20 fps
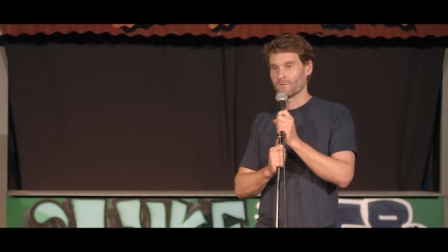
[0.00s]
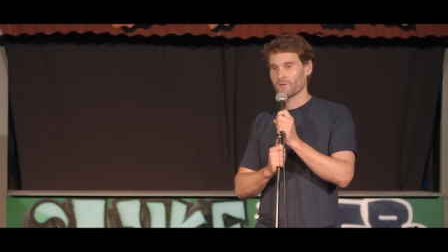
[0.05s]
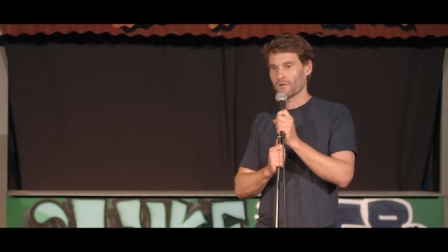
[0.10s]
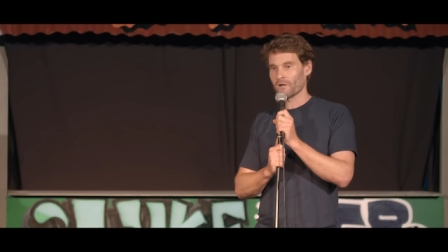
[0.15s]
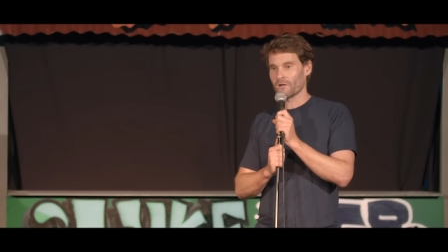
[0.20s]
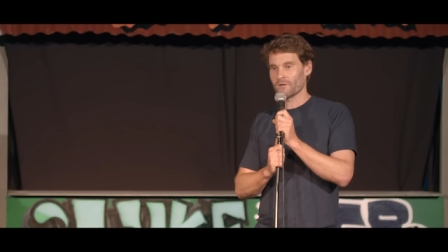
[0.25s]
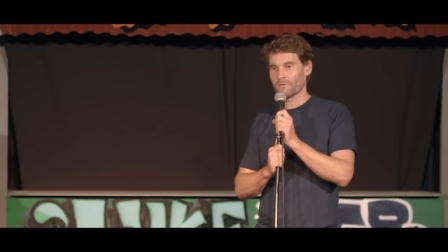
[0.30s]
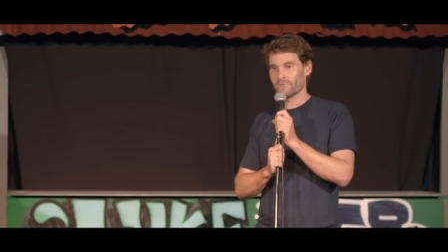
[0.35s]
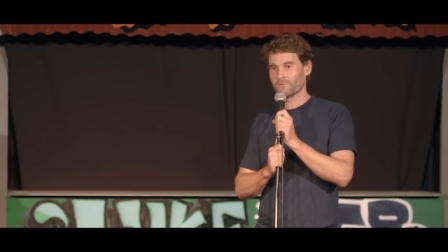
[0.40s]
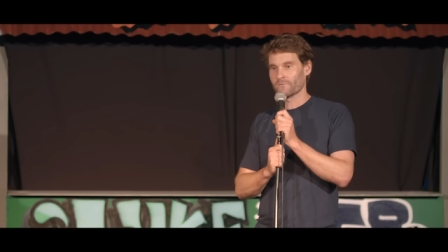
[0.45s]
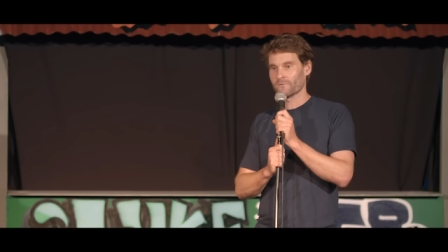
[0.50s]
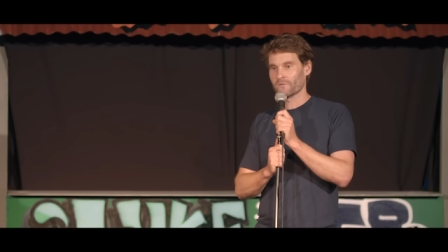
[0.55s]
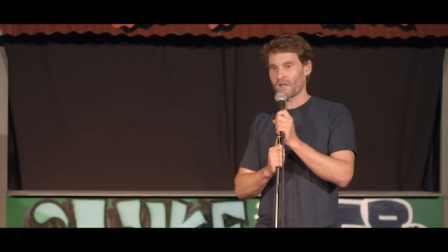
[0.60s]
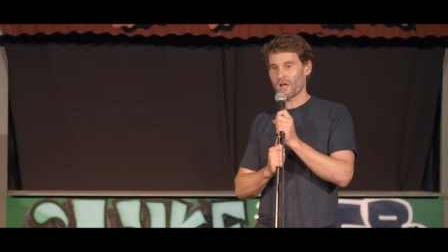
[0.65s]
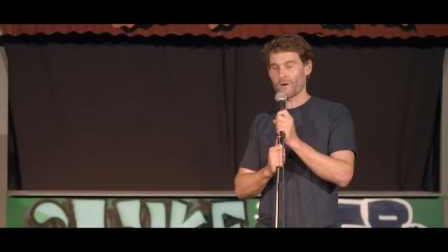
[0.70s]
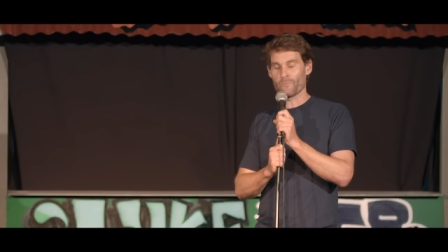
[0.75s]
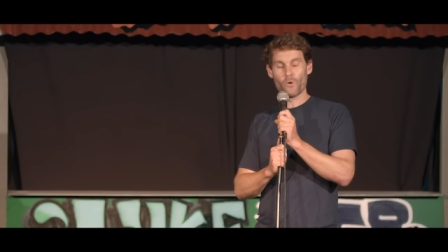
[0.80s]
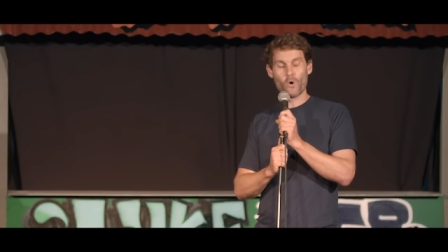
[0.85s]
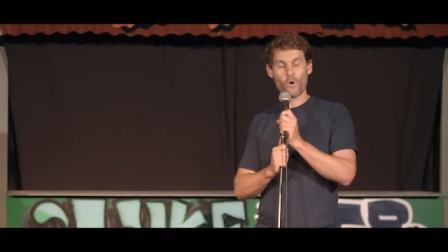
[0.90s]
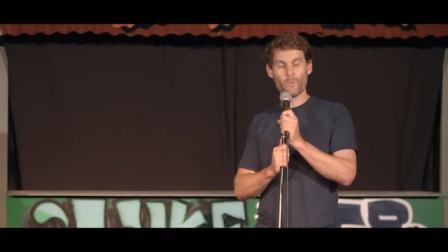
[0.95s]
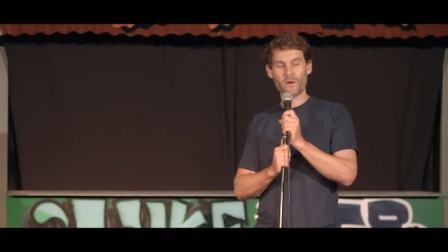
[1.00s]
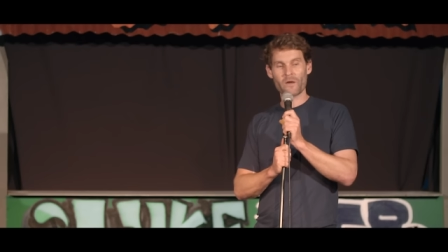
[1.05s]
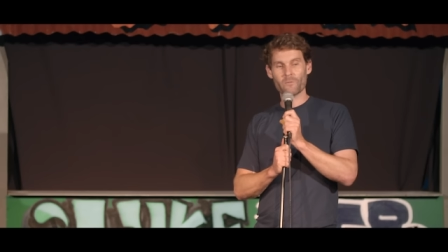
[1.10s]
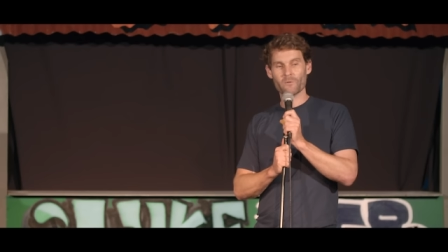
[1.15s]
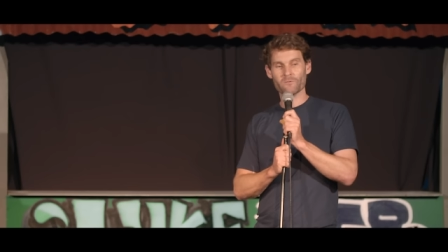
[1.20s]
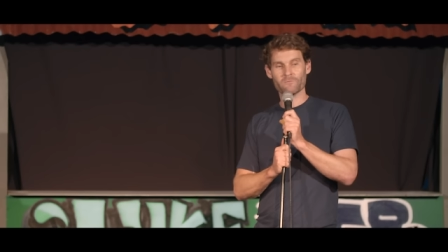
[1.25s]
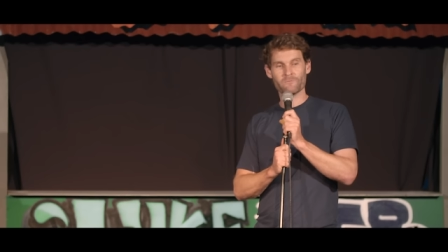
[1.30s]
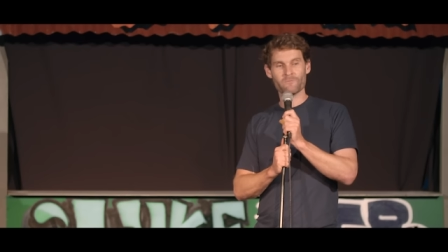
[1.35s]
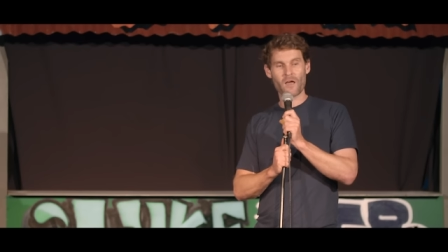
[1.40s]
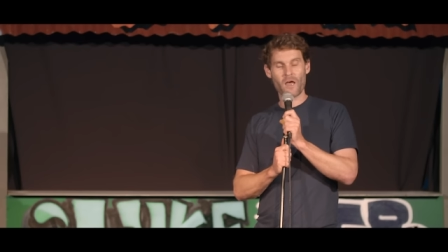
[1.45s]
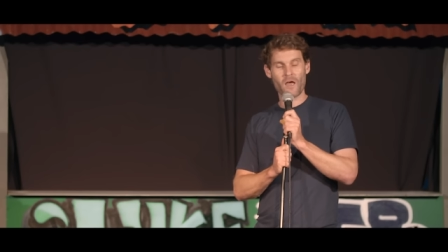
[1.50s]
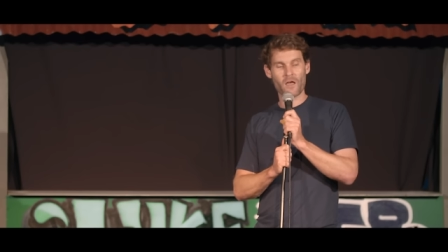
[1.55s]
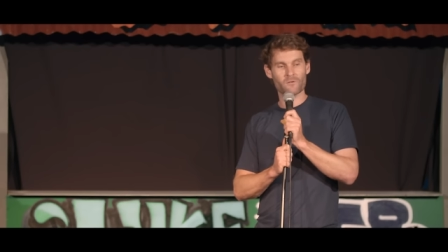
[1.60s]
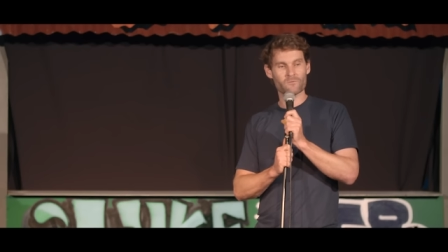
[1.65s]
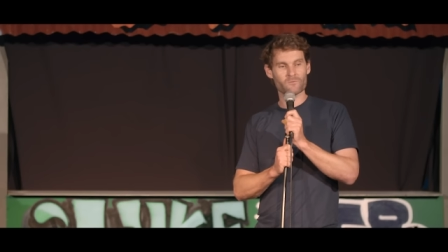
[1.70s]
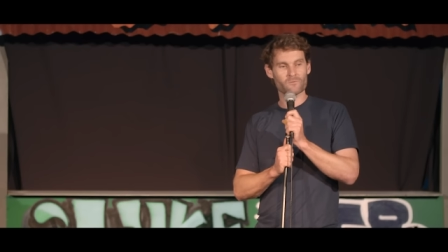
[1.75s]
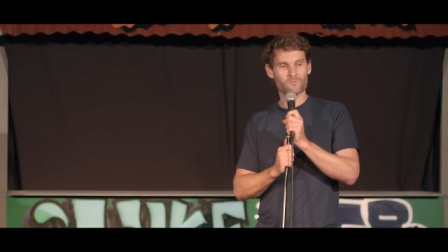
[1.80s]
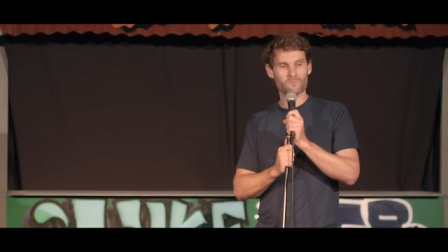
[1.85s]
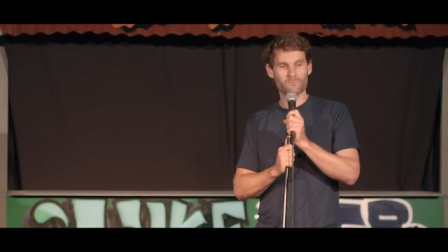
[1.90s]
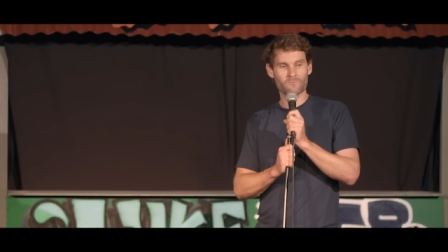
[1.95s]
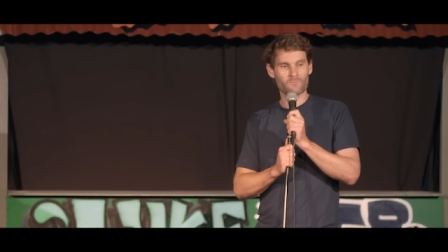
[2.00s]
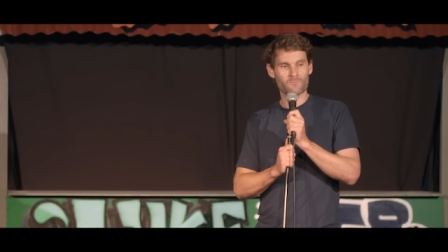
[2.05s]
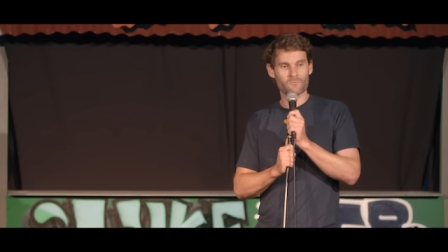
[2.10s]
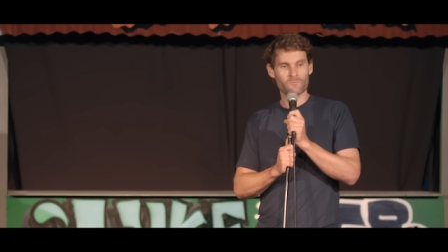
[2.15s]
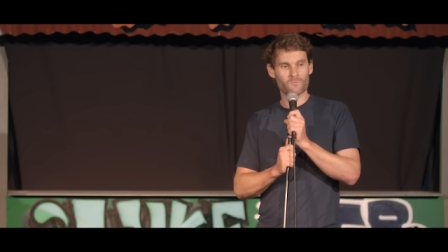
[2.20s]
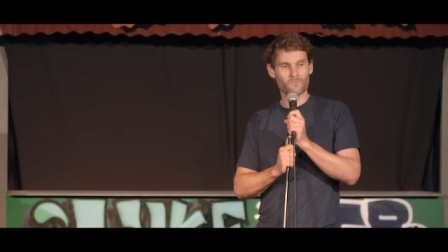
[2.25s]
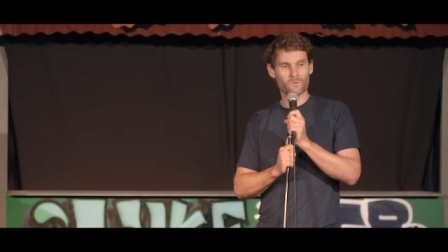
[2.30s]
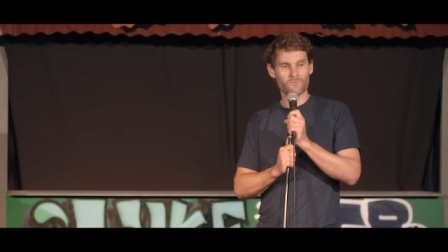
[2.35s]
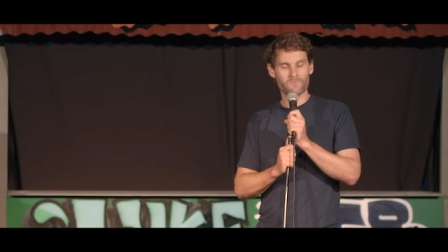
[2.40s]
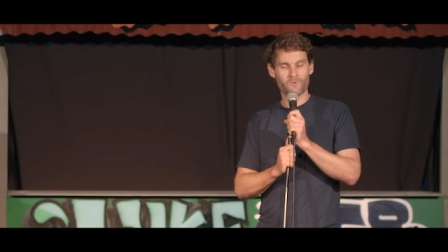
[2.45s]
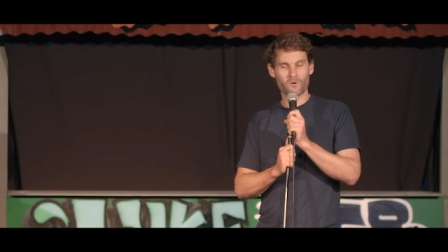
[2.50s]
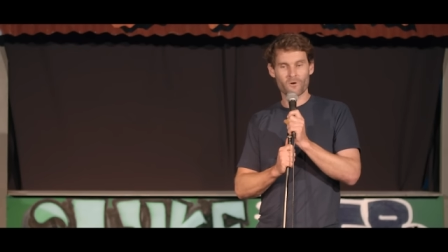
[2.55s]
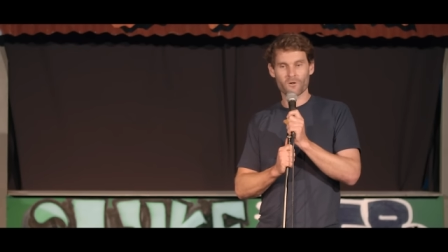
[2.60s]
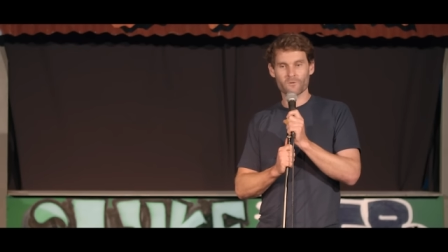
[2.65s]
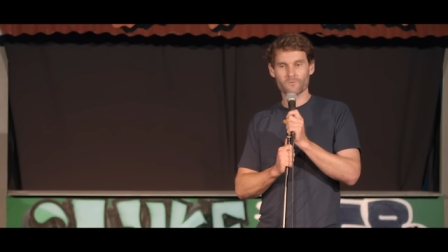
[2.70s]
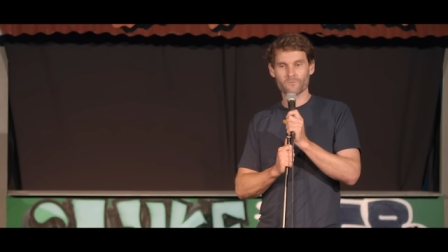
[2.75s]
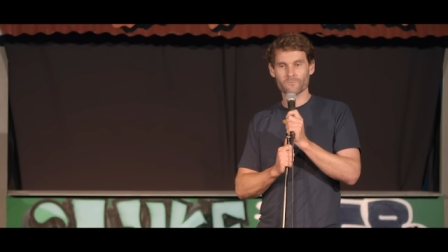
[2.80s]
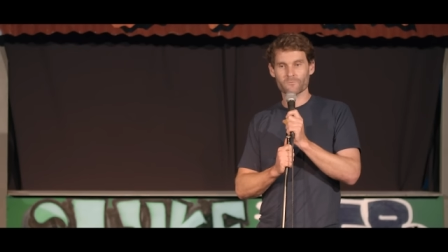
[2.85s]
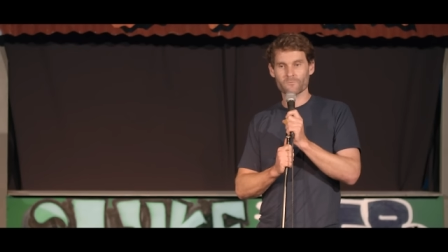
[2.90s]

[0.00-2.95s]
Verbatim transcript: You know, our poor people are fat. We're fine.